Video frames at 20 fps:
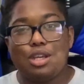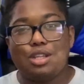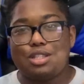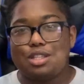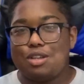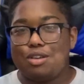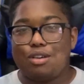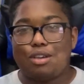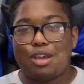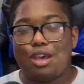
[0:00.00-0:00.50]

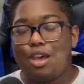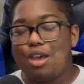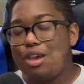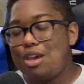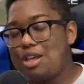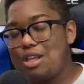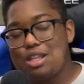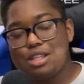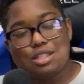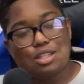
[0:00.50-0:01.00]
It's okay.
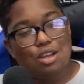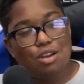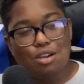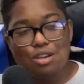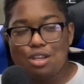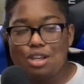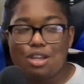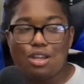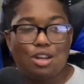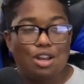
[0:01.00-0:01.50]
It's all
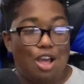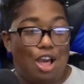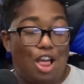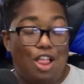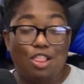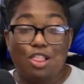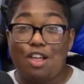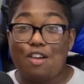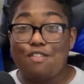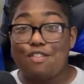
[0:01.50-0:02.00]
good.
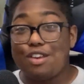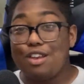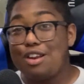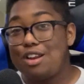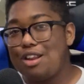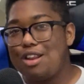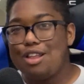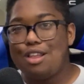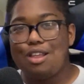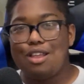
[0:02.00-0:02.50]
I love
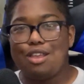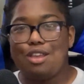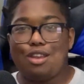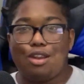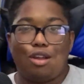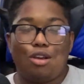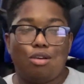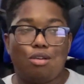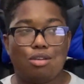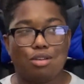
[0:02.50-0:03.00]
it. You
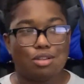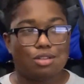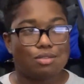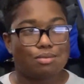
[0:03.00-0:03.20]
know.